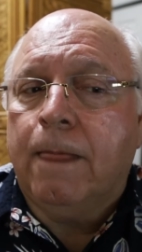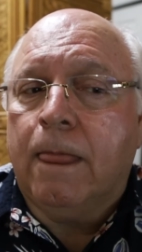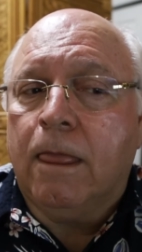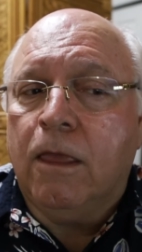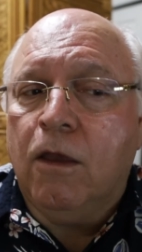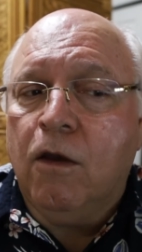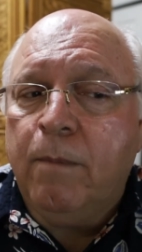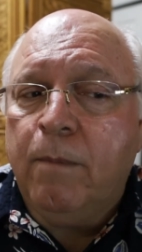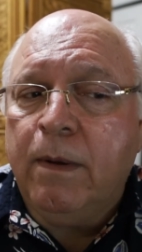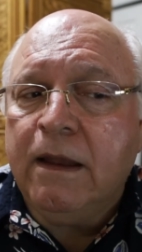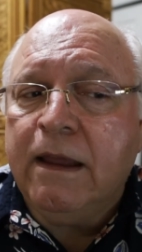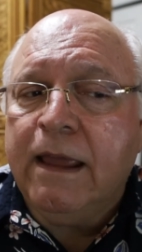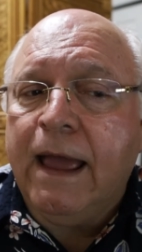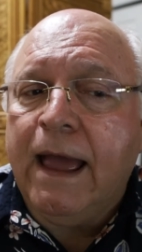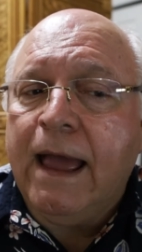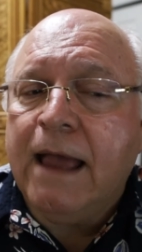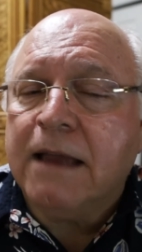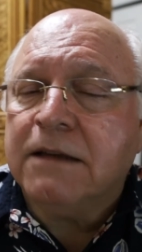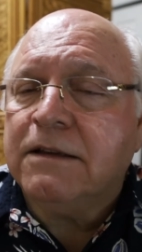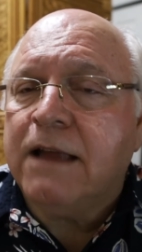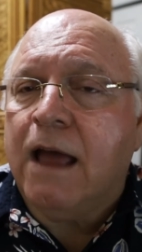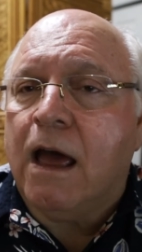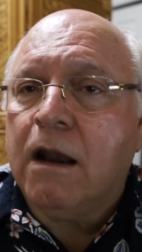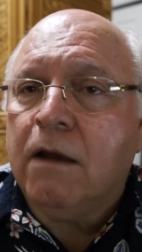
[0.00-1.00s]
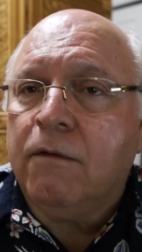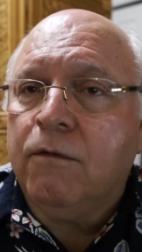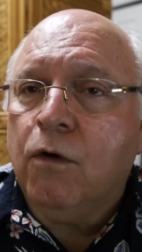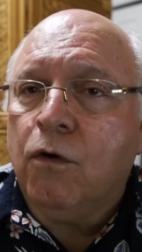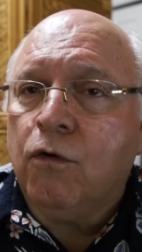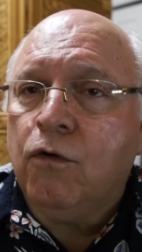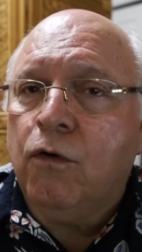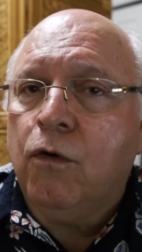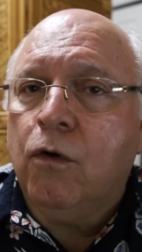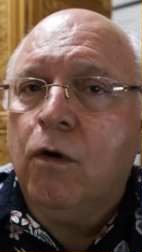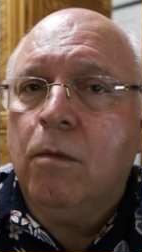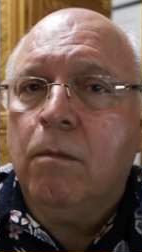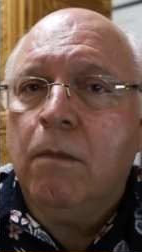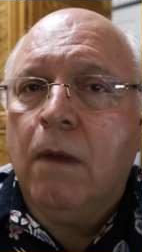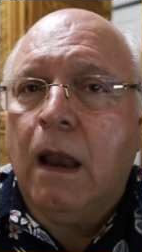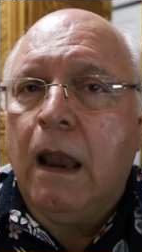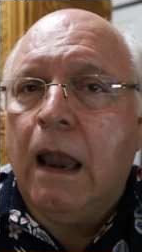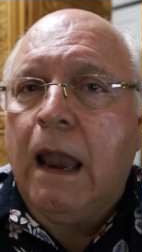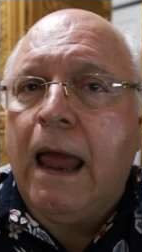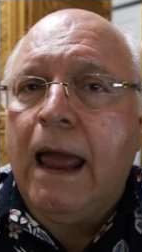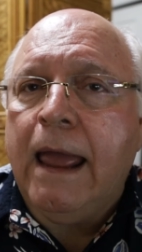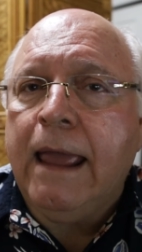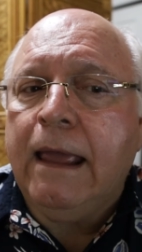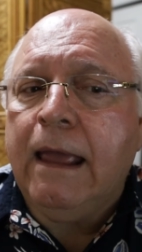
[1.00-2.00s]
You've been cast out of your tomb
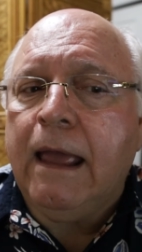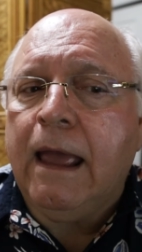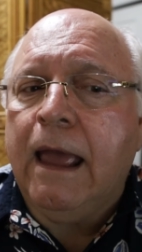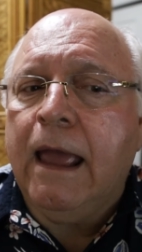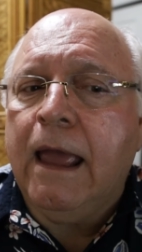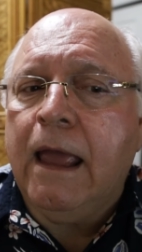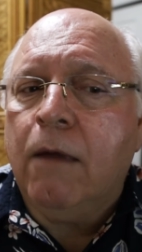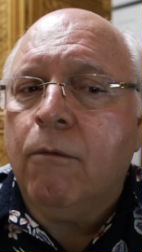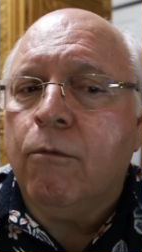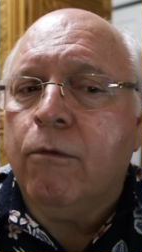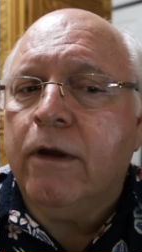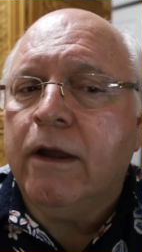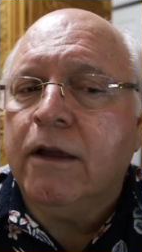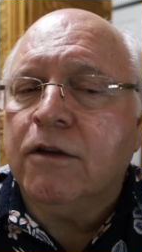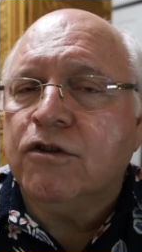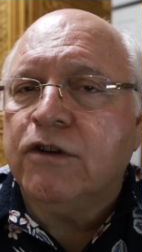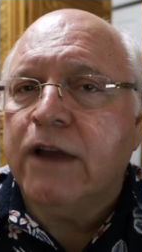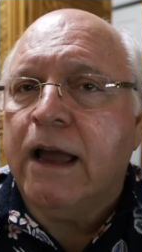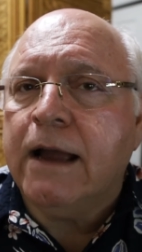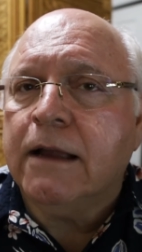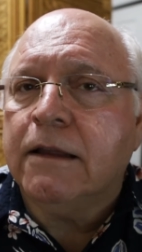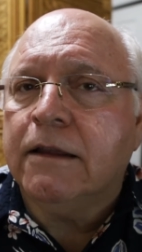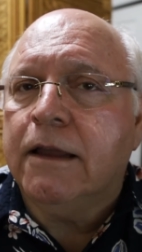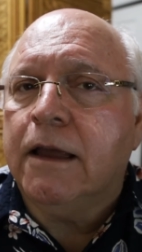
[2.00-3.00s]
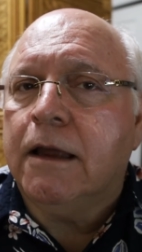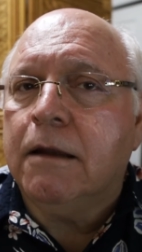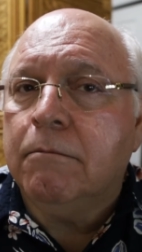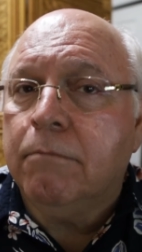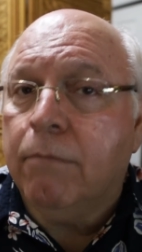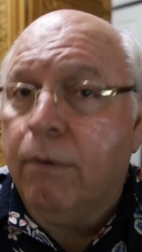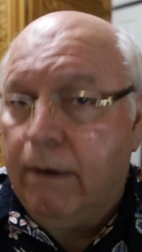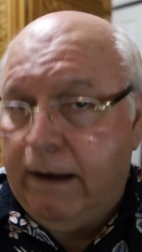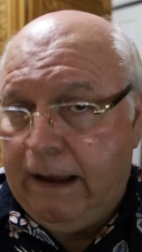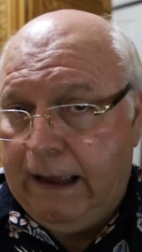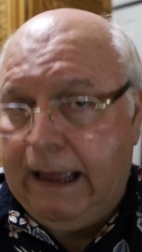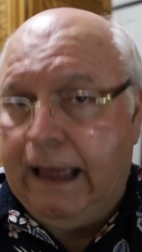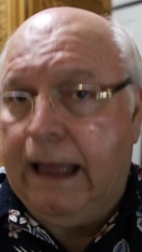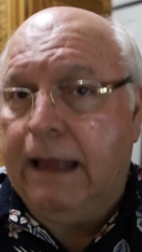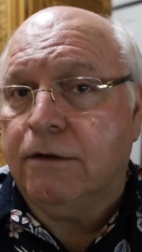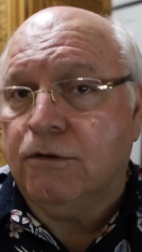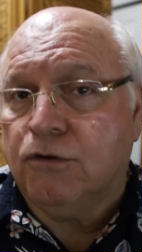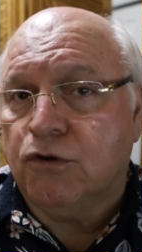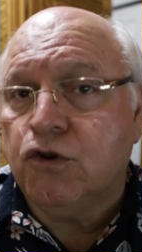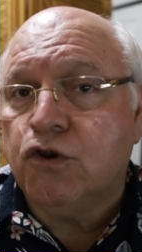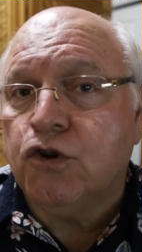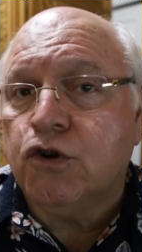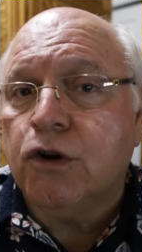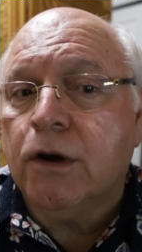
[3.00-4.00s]
like a rejected
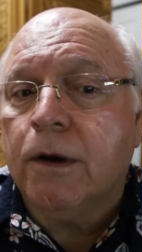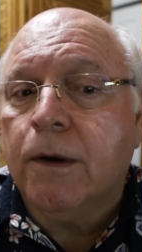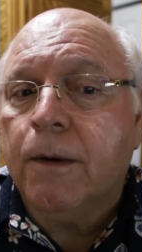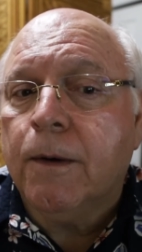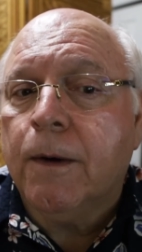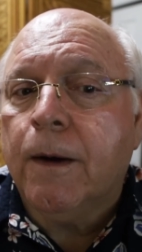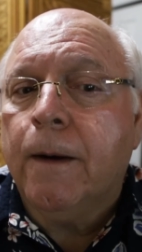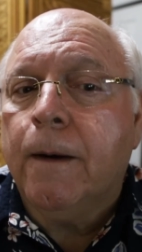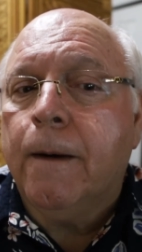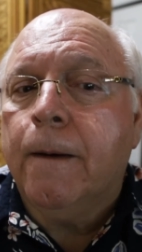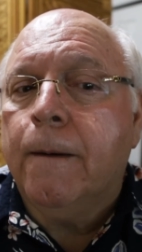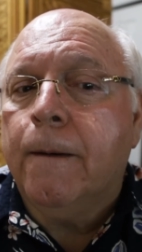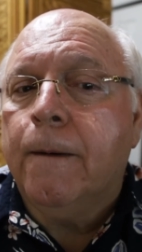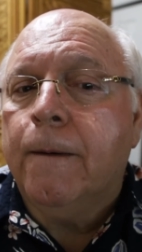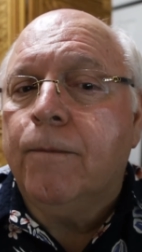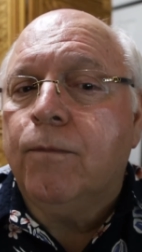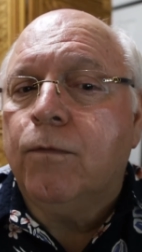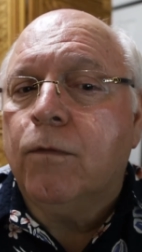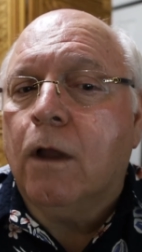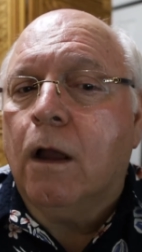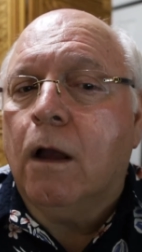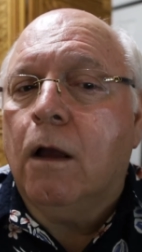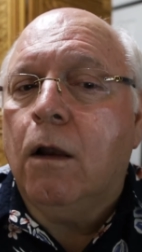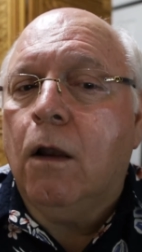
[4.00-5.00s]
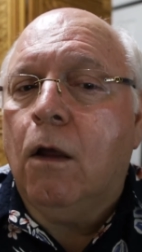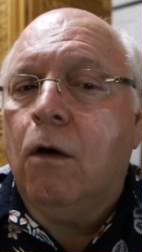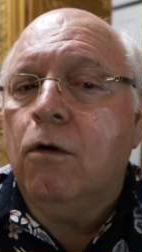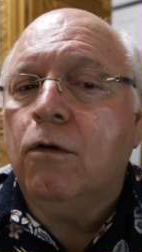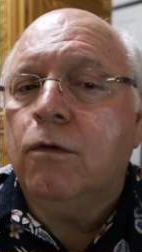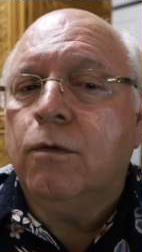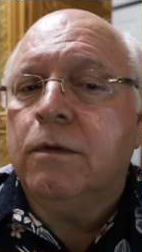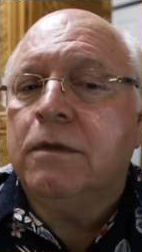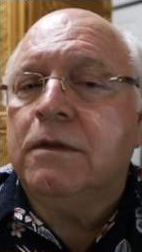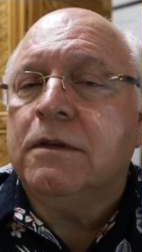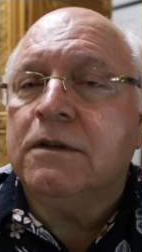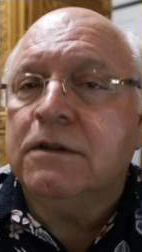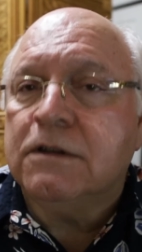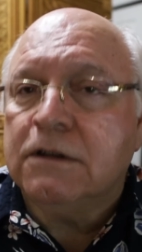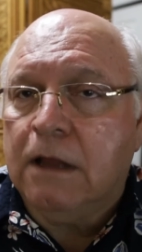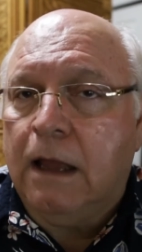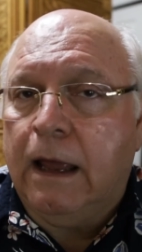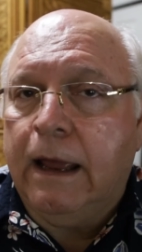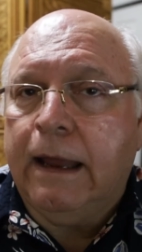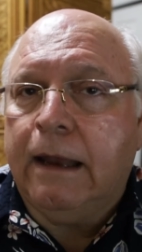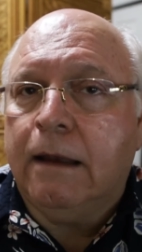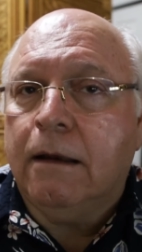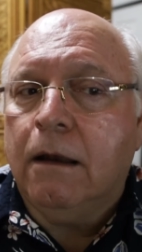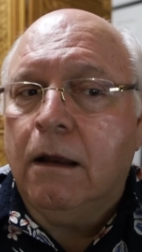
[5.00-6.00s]
branch, clothed with the
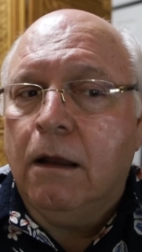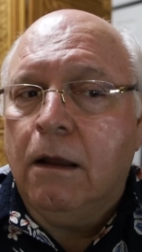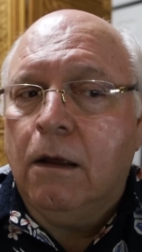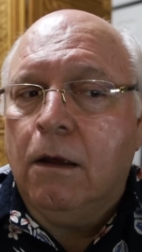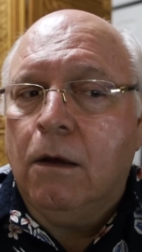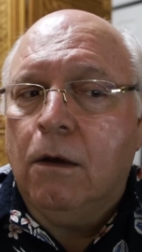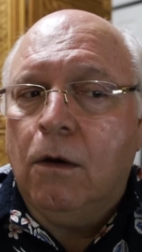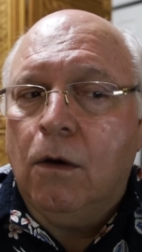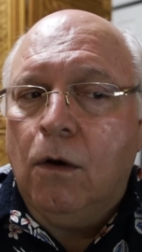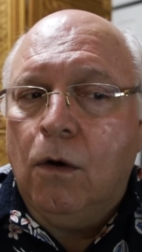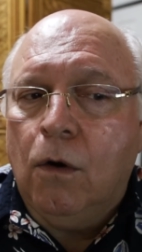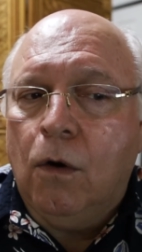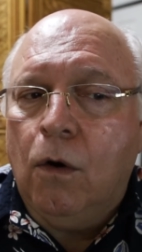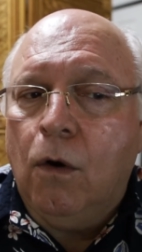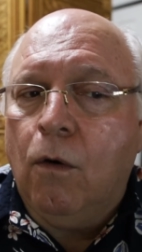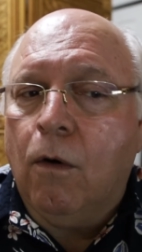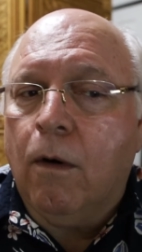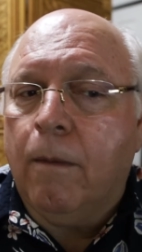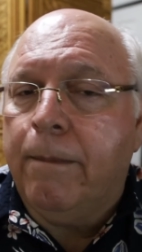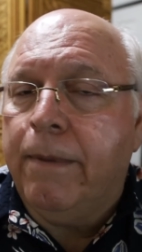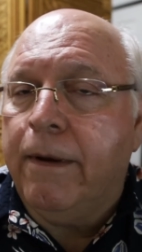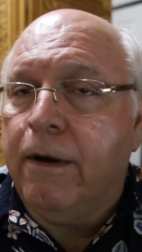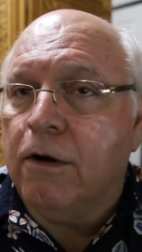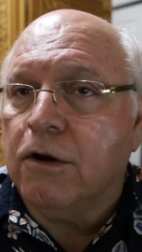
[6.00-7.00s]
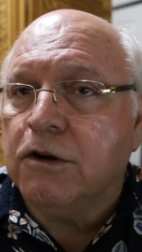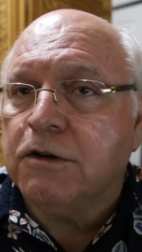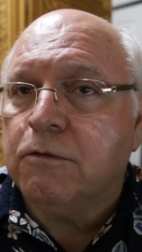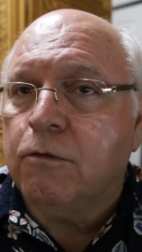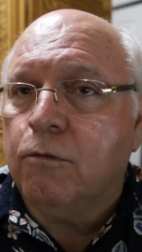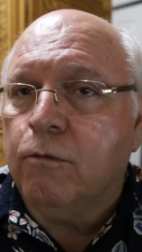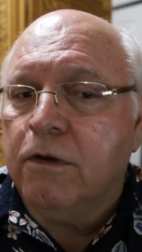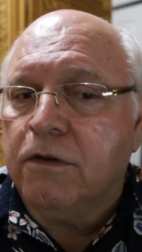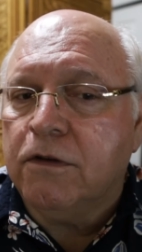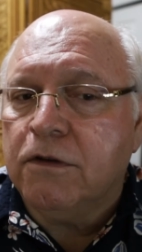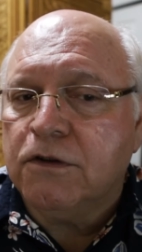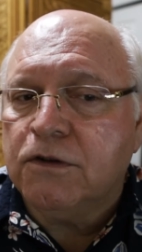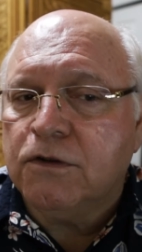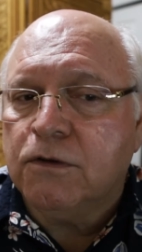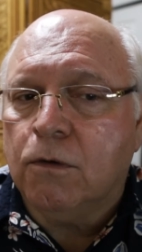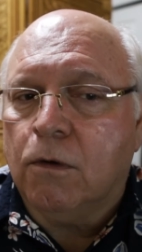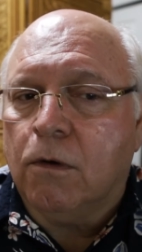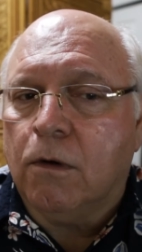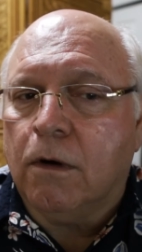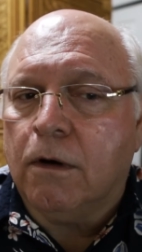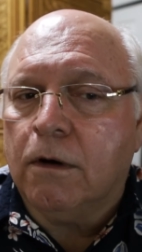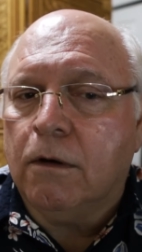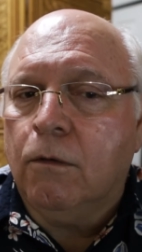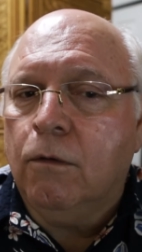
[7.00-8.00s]
slain, who are pierced with a
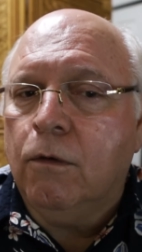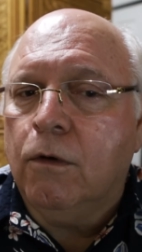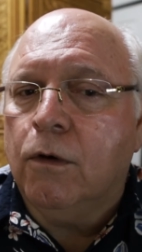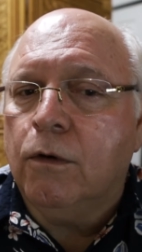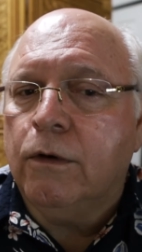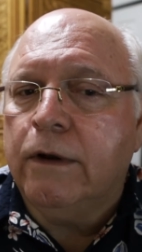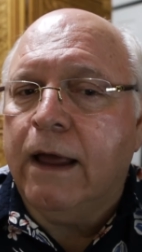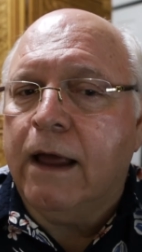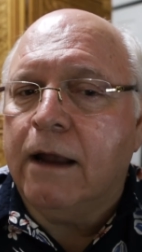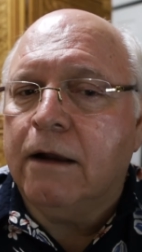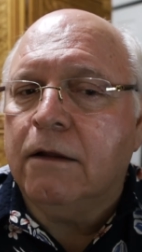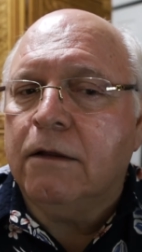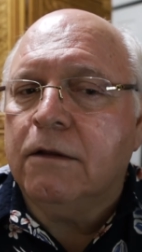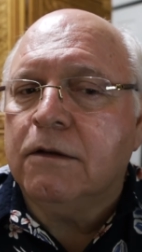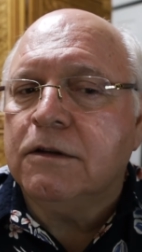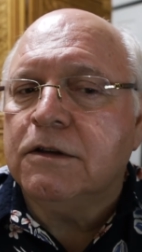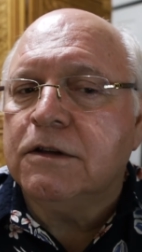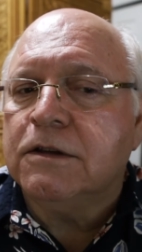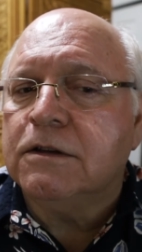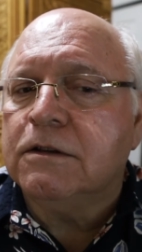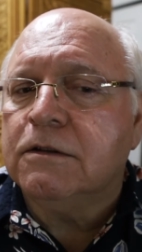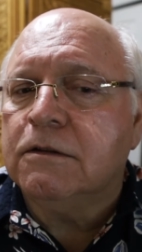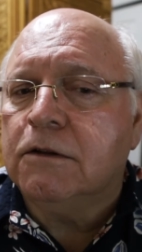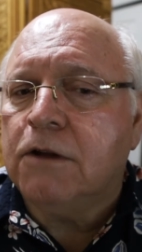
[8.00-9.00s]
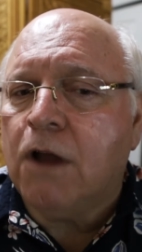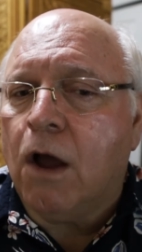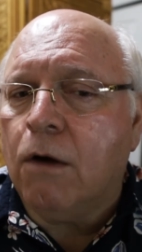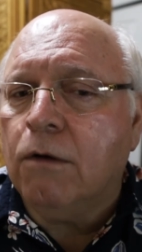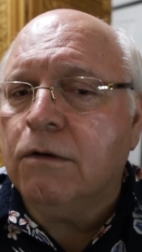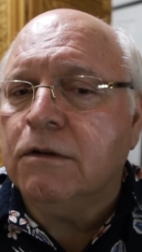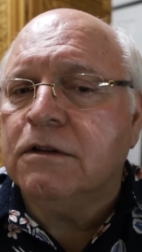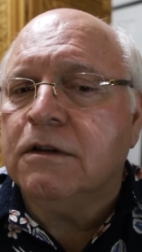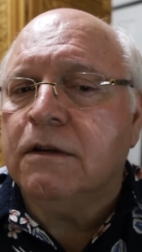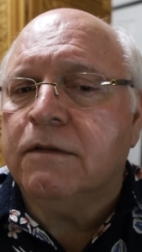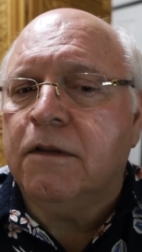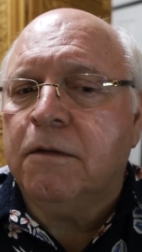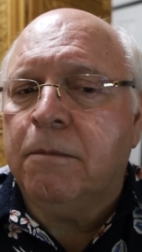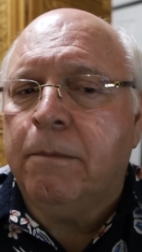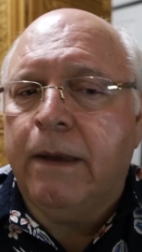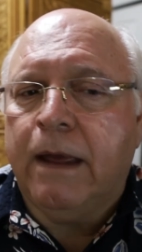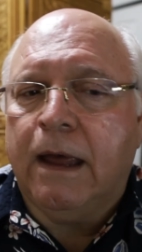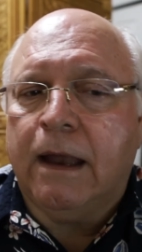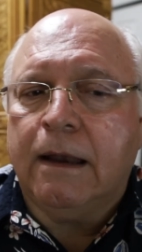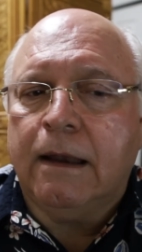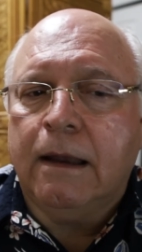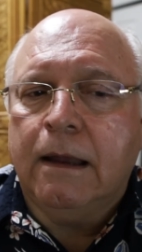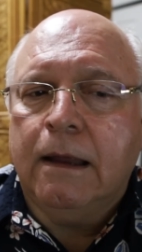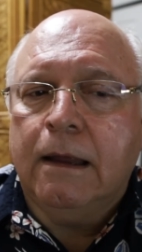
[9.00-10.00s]
sword, who go down to the stones of the pit